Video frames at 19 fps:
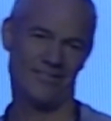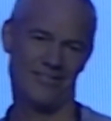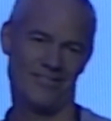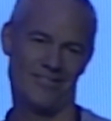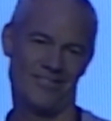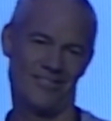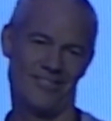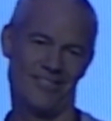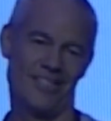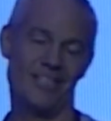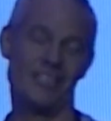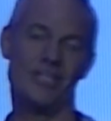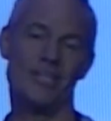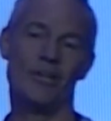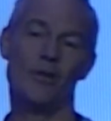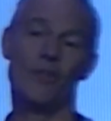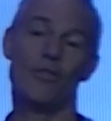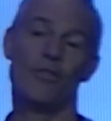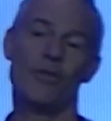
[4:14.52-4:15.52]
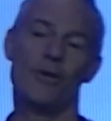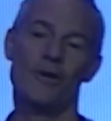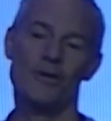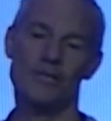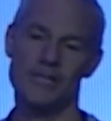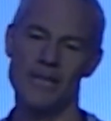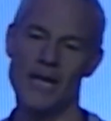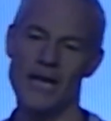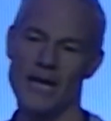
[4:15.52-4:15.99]
Until a third
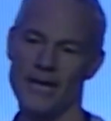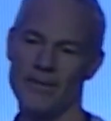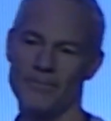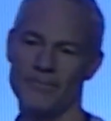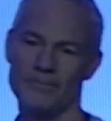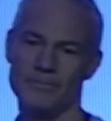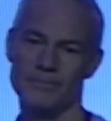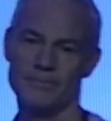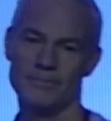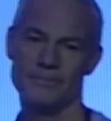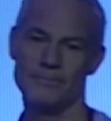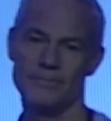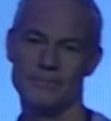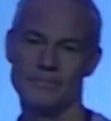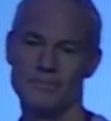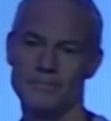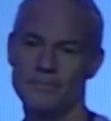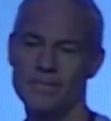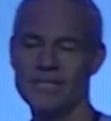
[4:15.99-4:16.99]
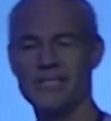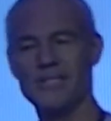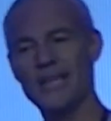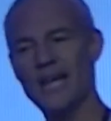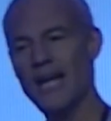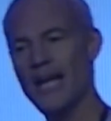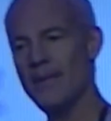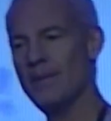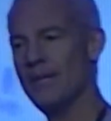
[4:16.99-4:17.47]
time. This
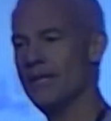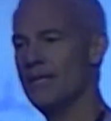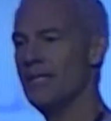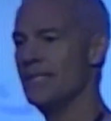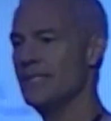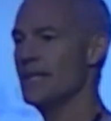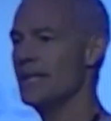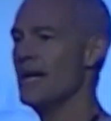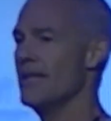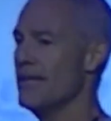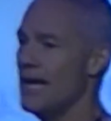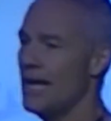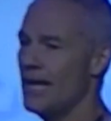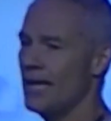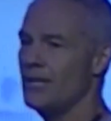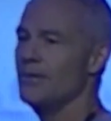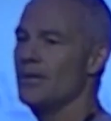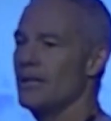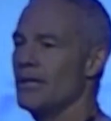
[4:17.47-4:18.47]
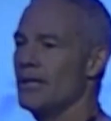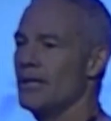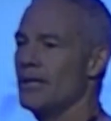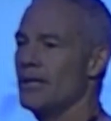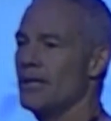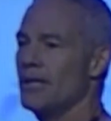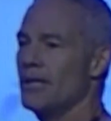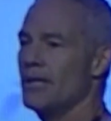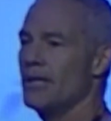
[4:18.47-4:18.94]
time, they decided they had to do it a little
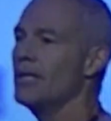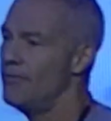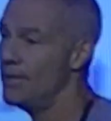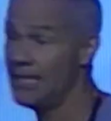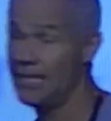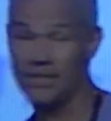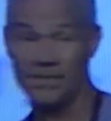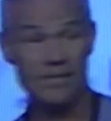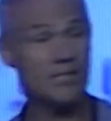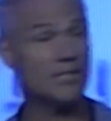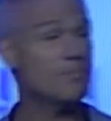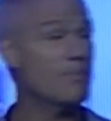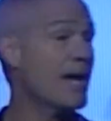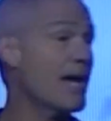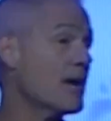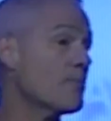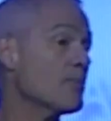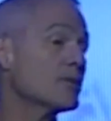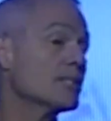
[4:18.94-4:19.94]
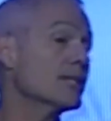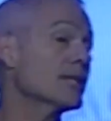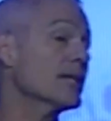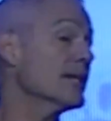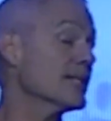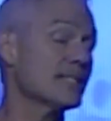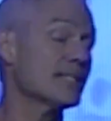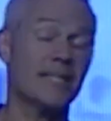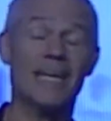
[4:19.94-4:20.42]
differently, because this man wasn't going to
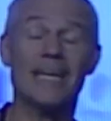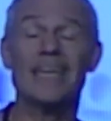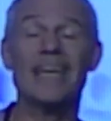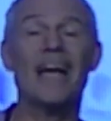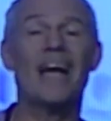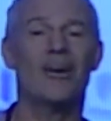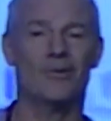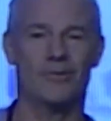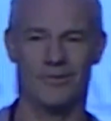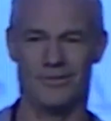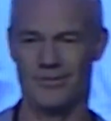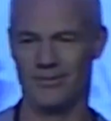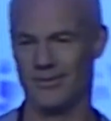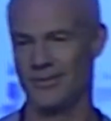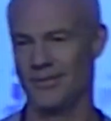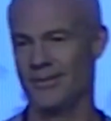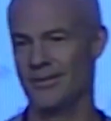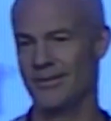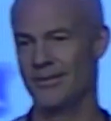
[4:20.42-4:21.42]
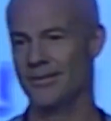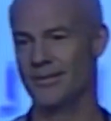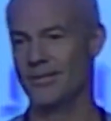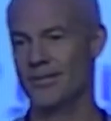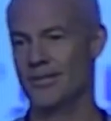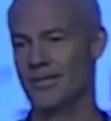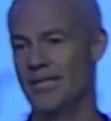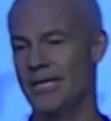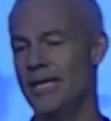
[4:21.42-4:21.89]
stay down.
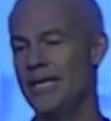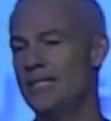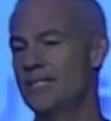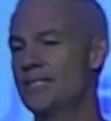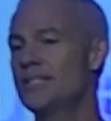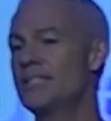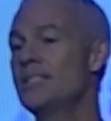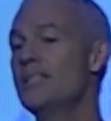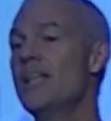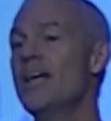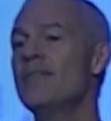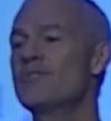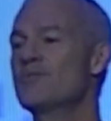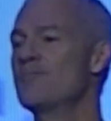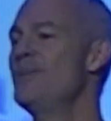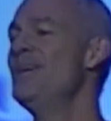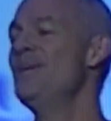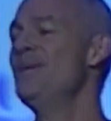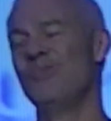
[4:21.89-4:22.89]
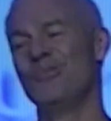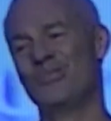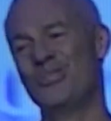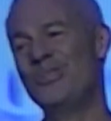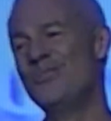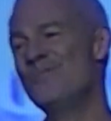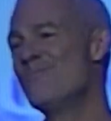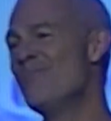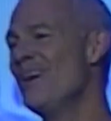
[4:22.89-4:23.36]
He loves people too
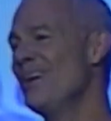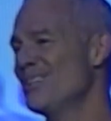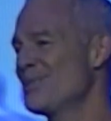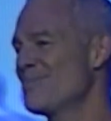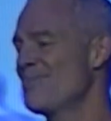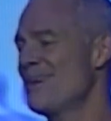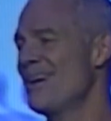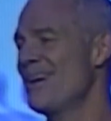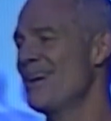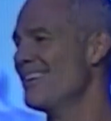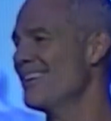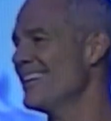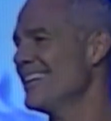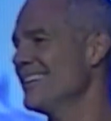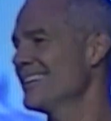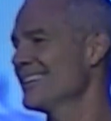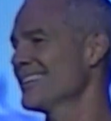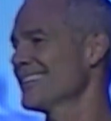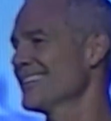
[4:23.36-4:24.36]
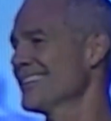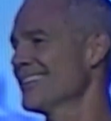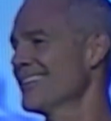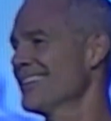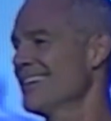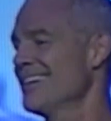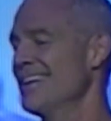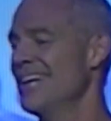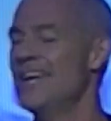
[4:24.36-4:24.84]
much, apparently.
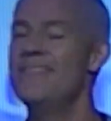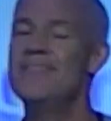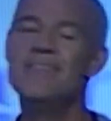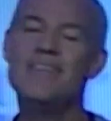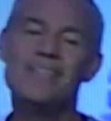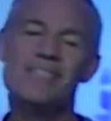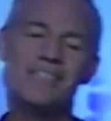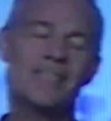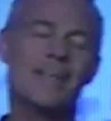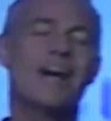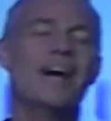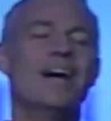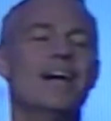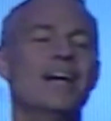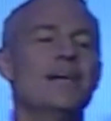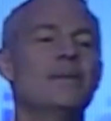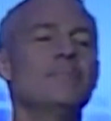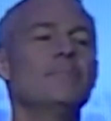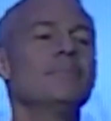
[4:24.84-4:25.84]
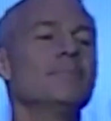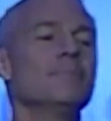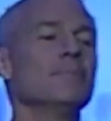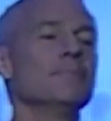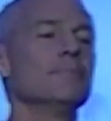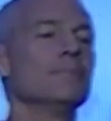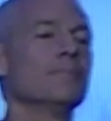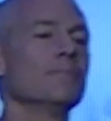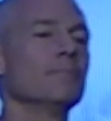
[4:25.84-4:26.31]
And this time,
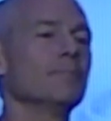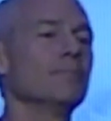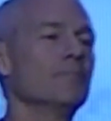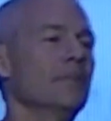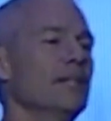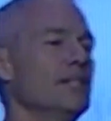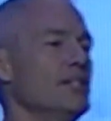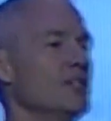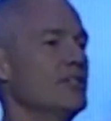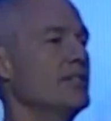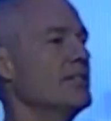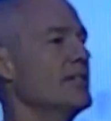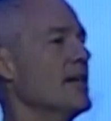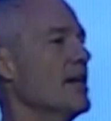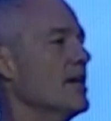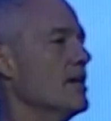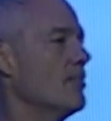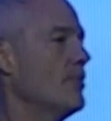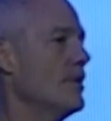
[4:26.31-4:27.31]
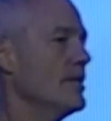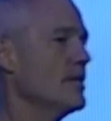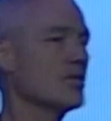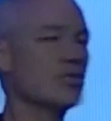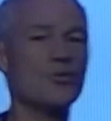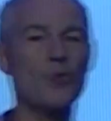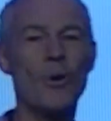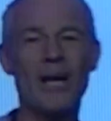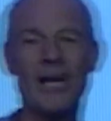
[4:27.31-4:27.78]
they just decided to bring the
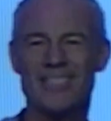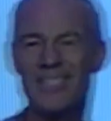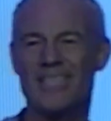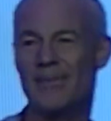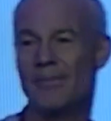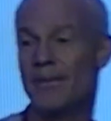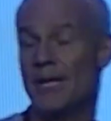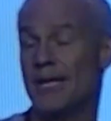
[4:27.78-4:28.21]
SWAT team in.